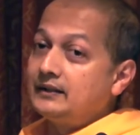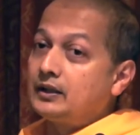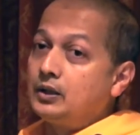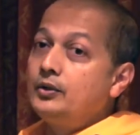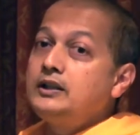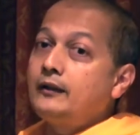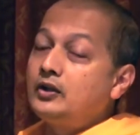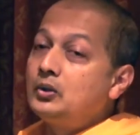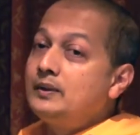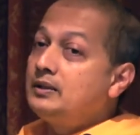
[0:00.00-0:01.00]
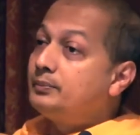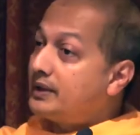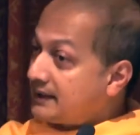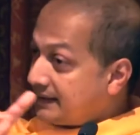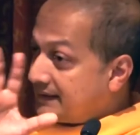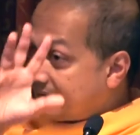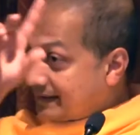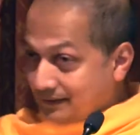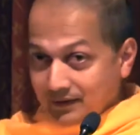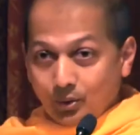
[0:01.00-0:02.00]
the glory of human birth in
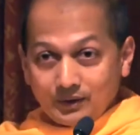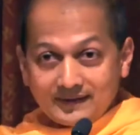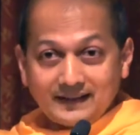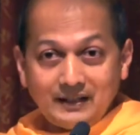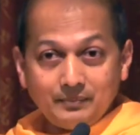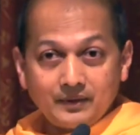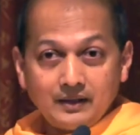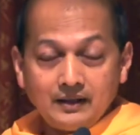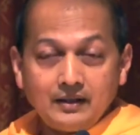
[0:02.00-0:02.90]
this whole scheme.